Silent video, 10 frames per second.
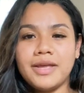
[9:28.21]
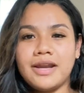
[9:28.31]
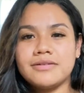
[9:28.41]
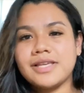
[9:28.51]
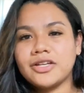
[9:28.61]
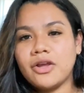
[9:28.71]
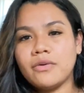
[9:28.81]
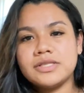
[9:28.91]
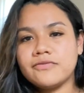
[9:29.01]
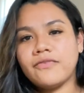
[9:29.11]
And I was like, no,
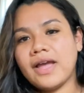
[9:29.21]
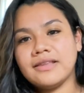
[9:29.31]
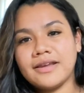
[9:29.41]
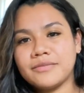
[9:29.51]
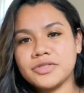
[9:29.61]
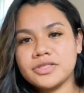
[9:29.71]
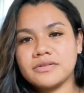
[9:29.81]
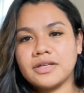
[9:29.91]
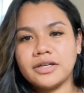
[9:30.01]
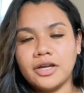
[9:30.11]
it's fine. Like, I'm
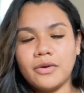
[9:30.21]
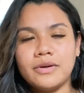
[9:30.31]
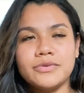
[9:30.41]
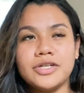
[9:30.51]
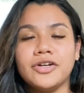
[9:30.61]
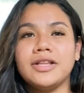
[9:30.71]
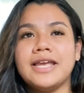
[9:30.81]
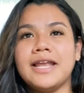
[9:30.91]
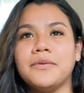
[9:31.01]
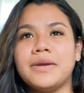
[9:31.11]
just gonna go. And it was early
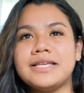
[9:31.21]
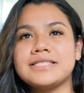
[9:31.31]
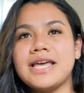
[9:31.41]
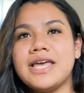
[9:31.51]
anyways.